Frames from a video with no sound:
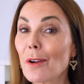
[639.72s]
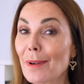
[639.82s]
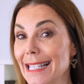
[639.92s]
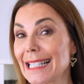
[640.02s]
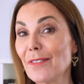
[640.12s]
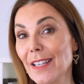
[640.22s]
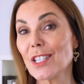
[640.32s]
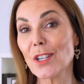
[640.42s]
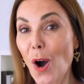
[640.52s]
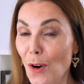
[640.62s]
I recently
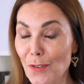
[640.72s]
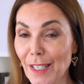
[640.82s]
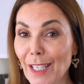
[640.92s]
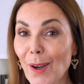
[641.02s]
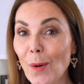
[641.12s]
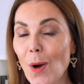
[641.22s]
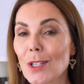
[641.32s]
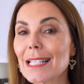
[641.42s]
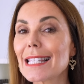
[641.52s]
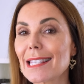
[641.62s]
featured a whole video
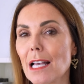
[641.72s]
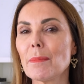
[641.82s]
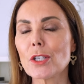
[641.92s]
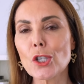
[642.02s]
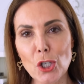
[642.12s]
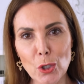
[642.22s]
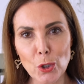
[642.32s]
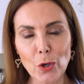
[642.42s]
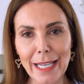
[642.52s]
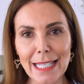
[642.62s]
on summer shoe
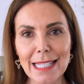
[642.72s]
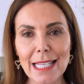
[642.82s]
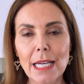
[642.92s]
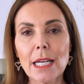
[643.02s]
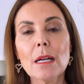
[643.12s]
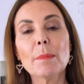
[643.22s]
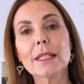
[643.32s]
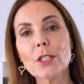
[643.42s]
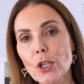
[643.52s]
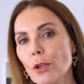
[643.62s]
trends, but
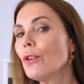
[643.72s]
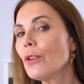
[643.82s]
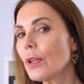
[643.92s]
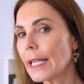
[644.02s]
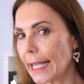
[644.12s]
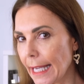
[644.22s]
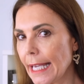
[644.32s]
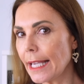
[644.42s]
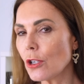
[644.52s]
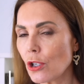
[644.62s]
the two
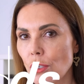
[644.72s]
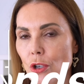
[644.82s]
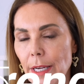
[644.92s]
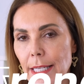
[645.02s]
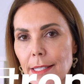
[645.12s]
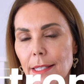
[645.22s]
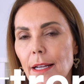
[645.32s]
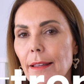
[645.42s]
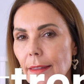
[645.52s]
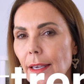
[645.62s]
key shoe trends that
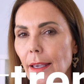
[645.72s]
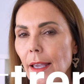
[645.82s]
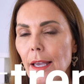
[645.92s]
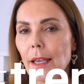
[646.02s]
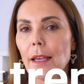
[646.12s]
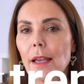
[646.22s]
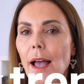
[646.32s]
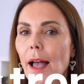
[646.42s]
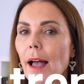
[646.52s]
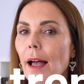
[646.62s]
I think
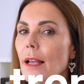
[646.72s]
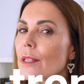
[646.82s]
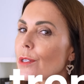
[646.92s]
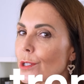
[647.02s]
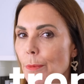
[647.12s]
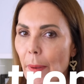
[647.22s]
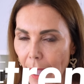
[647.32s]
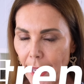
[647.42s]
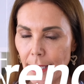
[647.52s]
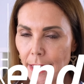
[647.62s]
uh, super
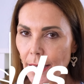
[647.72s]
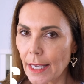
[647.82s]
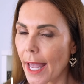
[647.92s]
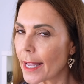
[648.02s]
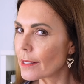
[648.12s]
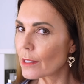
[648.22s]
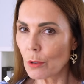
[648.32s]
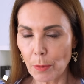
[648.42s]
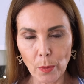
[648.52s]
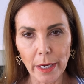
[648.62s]
handy and
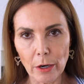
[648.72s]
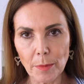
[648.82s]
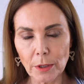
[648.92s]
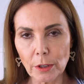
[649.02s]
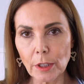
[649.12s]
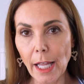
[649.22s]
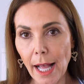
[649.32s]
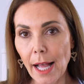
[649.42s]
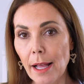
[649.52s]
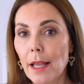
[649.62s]
super wearable,
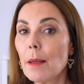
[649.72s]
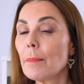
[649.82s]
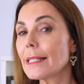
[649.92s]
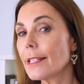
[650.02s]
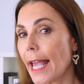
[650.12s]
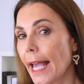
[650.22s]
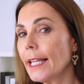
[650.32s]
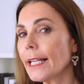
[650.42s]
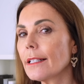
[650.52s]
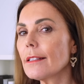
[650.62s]
uh,
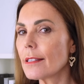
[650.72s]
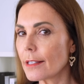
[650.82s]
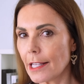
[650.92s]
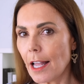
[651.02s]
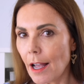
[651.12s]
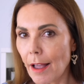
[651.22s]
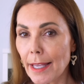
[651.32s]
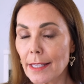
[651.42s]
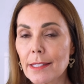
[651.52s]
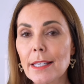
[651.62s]
metallic
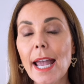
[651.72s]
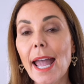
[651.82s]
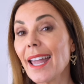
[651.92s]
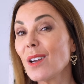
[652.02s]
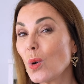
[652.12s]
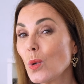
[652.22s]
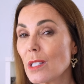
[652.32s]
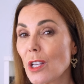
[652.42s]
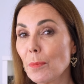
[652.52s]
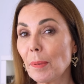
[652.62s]
slides, and
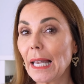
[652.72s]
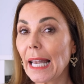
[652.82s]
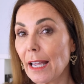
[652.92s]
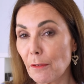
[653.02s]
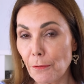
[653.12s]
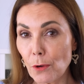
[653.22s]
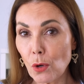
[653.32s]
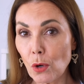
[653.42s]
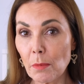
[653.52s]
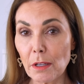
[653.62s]
also
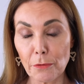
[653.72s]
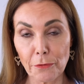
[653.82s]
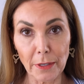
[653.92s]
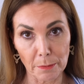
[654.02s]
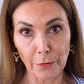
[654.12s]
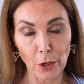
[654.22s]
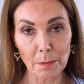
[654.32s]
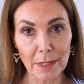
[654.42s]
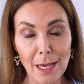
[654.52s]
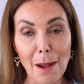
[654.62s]
platform flip
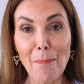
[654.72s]
flops.